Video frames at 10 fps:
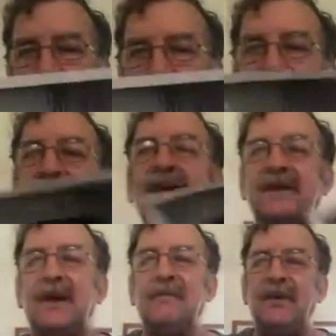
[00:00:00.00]
But they
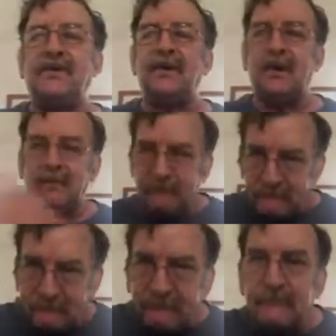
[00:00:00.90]
didn't take a picture of
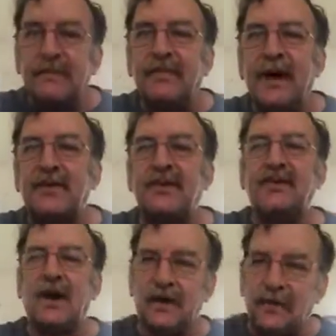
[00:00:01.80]
the passenger
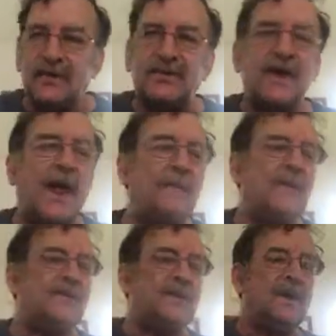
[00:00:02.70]
side, which is
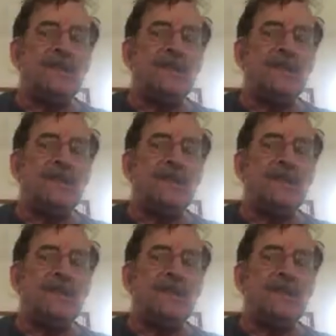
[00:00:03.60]
damaged.